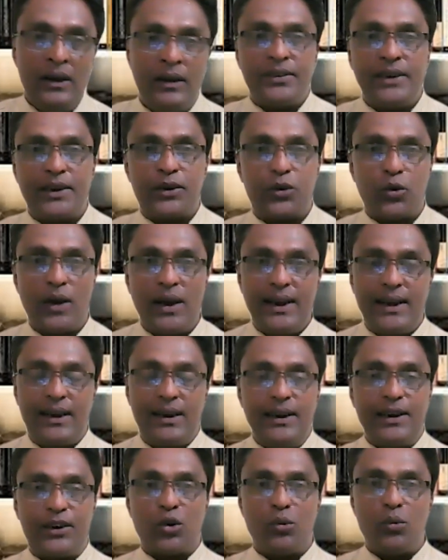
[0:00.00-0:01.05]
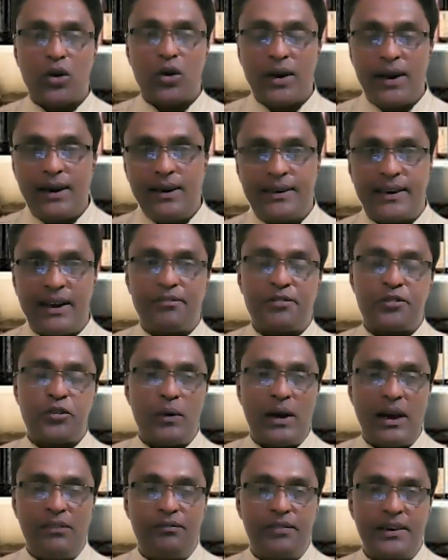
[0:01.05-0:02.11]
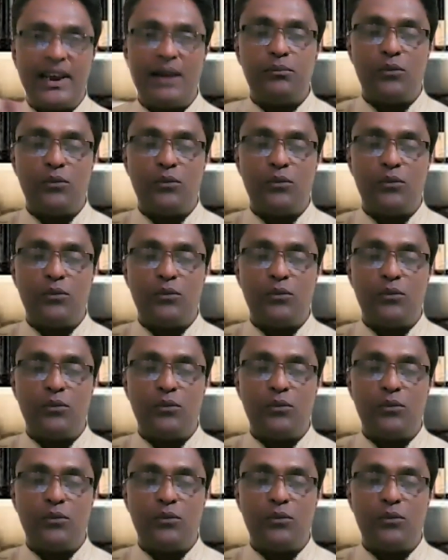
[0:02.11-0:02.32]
Say today idli, tomorrow idli, day after every day